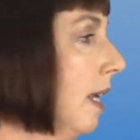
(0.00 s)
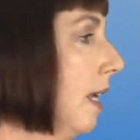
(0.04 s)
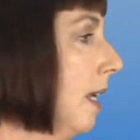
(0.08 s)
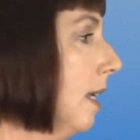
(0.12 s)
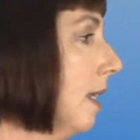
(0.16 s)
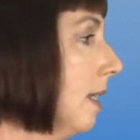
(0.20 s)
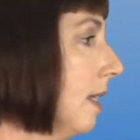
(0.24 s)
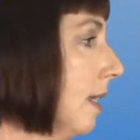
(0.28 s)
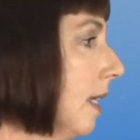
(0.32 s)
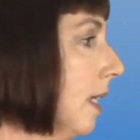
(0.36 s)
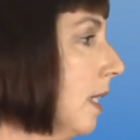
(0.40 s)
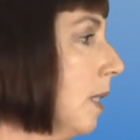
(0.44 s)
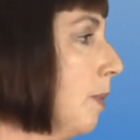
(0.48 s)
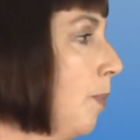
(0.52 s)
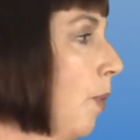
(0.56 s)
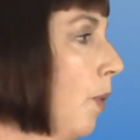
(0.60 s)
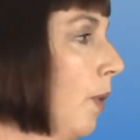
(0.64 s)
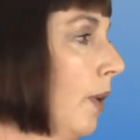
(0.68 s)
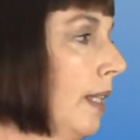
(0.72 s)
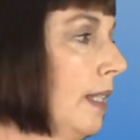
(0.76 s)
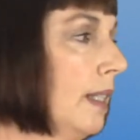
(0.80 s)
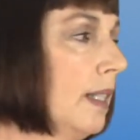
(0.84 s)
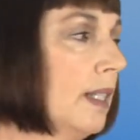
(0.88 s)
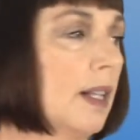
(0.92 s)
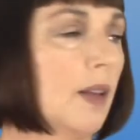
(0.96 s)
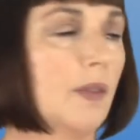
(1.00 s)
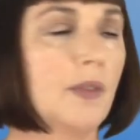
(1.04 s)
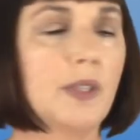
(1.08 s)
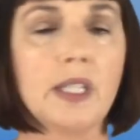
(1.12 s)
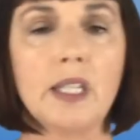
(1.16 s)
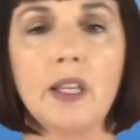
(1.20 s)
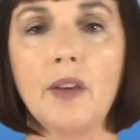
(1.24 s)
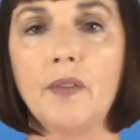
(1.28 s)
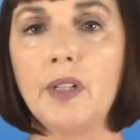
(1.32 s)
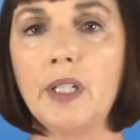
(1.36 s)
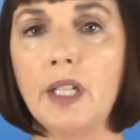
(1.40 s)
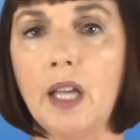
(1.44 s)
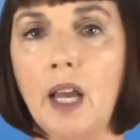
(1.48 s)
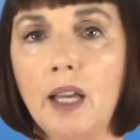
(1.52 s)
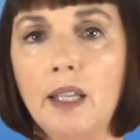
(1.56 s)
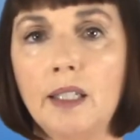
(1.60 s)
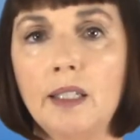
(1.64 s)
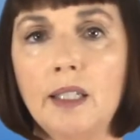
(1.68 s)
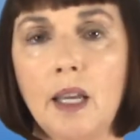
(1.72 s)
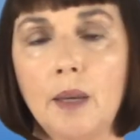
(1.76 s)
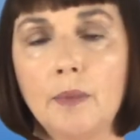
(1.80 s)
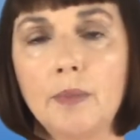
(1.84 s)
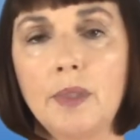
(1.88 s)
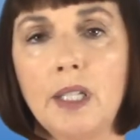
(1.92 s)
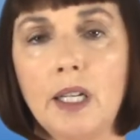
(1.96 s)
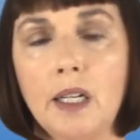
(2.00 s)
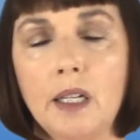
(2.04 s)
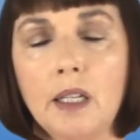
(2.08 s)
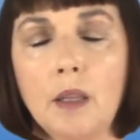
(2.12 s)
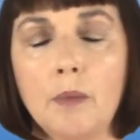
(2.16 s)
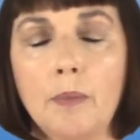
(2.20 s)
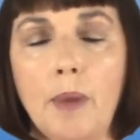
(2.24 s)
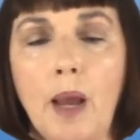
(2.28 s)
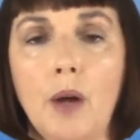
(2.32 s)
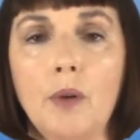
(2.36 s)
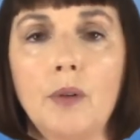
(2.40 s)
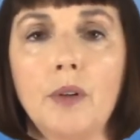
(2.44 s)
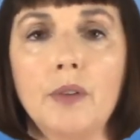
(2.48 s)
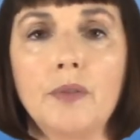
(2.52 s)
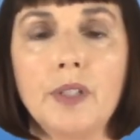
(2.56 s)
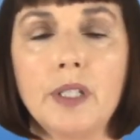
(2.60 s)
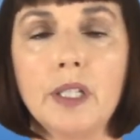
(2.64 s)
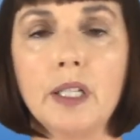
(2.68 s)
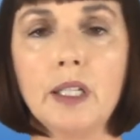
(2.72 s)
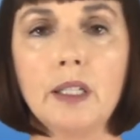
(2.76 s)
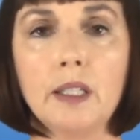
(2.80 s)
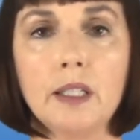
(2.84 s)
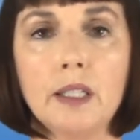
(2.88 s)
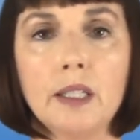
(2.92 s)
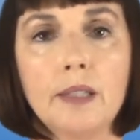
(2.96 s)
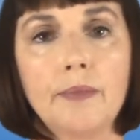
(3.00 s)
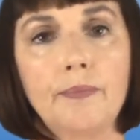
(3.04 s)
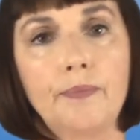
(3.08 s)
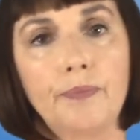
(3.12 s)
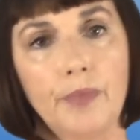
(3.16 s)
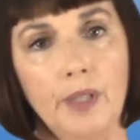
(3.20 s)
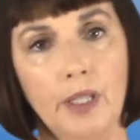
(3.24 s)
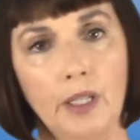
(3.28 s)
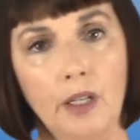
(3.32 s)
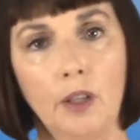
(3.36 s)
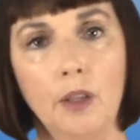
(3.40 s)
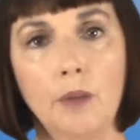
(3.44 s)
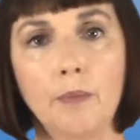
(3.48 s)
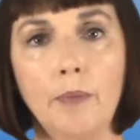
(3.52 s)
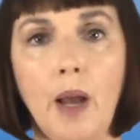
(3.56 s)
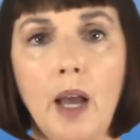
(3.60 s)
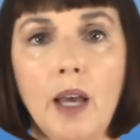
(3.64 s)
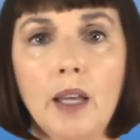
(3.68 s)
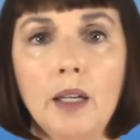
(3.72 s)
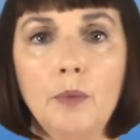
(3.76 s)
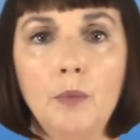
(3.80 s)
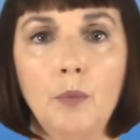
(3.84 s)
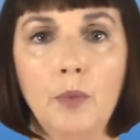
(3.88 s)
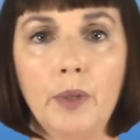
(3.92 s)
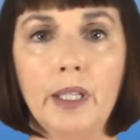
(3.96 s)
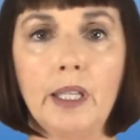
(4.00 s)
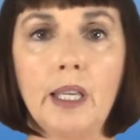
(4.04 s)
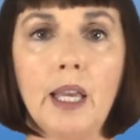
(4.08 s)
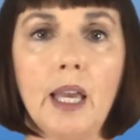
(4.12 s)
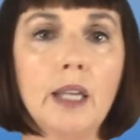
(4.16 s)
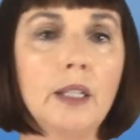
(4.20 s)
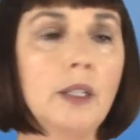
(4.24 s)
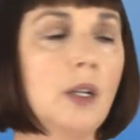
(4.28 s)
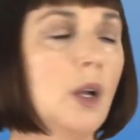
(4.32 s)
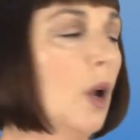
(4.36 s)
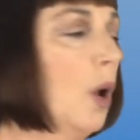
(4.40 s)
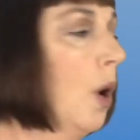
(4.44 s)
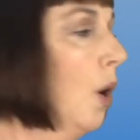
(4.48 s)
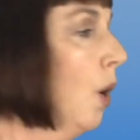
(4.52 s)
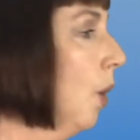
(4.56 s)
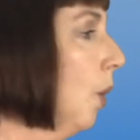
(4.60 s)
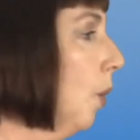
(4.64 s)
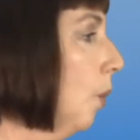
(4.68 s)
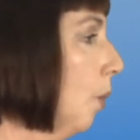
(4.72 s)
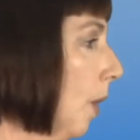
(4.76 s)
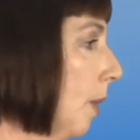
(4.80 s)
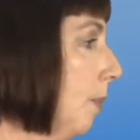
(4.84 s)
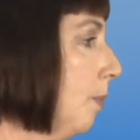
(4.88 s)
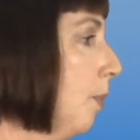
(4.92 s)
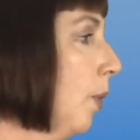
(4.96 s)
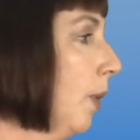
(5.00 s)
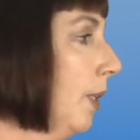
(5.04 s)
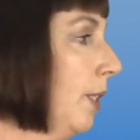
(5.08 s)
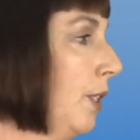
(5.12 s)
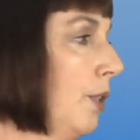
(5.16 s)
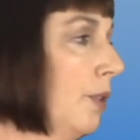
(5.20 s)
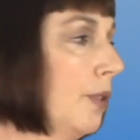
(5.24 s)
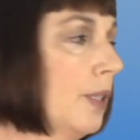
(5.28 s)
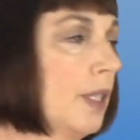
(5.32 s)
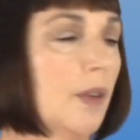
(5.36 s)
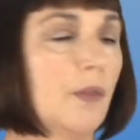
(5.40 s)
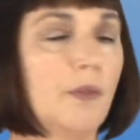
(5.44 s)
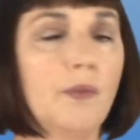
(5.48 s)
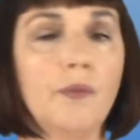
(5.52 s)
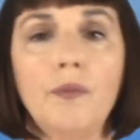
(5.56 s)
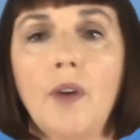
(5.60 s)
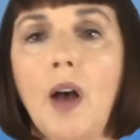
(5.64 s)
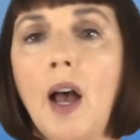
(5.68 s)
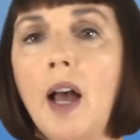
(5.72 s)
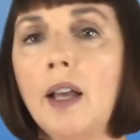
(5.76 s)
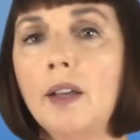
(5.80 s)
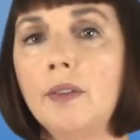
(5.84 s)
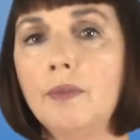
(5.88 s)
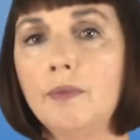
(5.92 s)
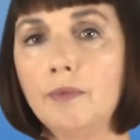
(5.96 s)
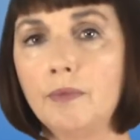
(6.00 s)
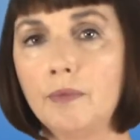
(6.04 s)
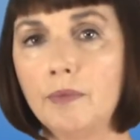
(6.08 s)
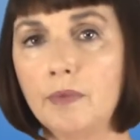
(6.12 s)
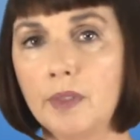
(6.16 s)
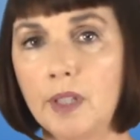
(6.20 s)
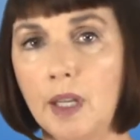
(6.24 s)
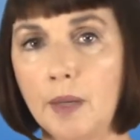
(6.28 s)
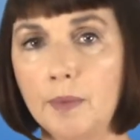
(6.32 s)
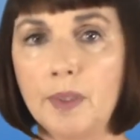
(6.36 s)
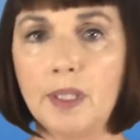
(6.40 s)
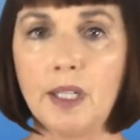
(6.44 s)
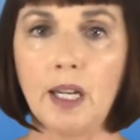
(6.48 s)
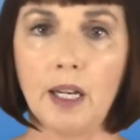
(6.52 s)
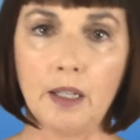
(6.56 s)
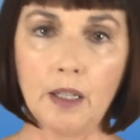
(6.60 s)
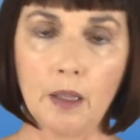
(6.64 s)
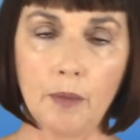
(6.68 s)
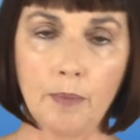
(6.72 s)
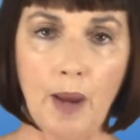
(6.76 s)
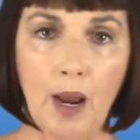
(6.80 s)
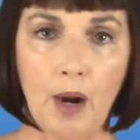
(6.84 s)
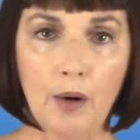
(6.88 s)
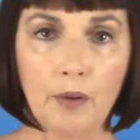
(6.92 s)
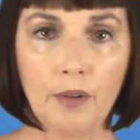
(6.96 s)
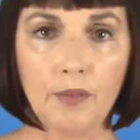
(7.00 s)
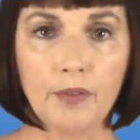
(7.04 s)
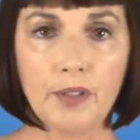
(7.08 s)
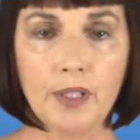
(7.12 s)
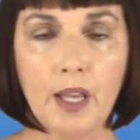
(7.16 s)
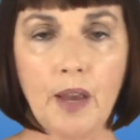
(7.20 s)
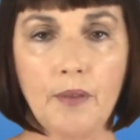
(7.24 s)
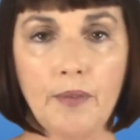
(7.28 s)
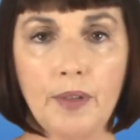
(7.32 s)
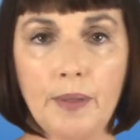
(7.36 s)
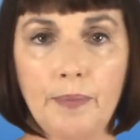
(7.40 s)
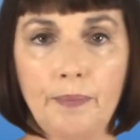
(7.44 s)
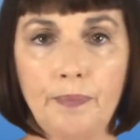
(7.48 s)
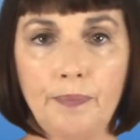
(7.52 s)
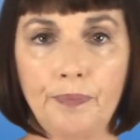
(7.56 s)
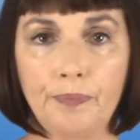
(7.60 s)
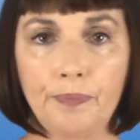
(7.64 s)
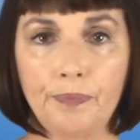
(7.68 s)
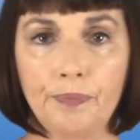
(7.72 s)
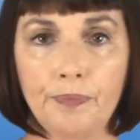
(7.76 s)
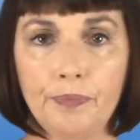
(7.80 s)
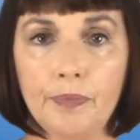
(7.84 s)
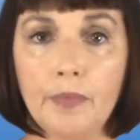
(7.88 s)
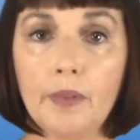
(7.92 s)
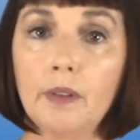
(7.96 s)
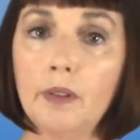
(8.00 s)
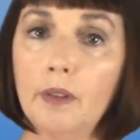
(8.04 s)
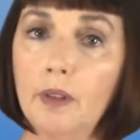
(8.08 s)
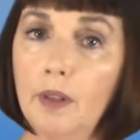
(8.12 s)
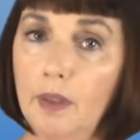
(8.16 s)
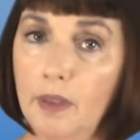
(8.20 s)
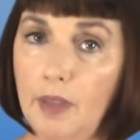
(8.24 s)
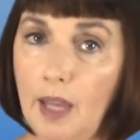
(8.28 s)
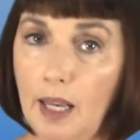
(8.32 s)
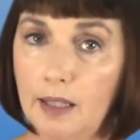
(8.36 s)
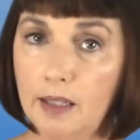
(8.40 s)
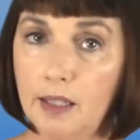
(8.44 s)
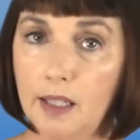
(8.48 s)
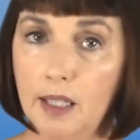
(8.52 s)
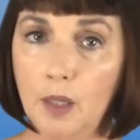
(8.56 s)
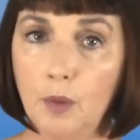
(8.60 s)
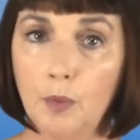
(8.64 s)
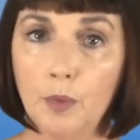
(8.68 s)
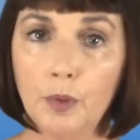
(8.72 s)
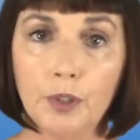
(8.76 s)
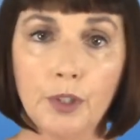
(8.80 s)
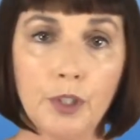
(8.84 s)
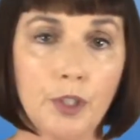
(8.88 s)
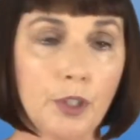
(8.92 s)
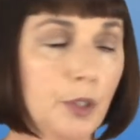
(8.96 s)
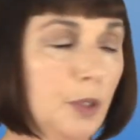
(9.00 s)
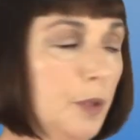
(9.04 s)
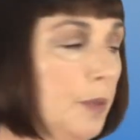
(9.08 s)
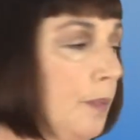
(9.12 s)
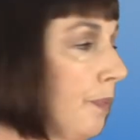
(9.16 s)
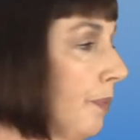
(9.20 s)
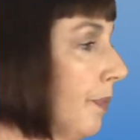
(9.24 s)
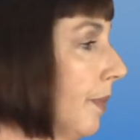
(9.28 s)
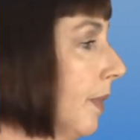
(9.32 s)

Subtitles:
6.779 times 10 to the power of 6, and on the bottom we get 1.275 times 10 to the power of 7. That's equal to